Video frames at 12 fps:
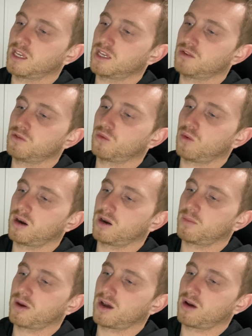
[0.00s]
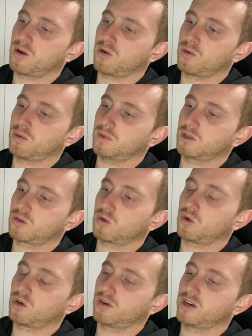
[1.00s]
you would want about a
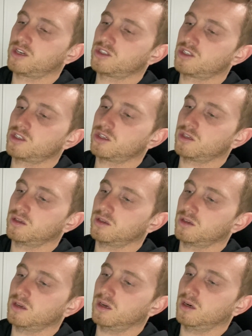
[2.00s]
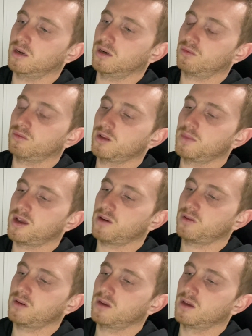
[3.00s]
1/4 inch of rebound,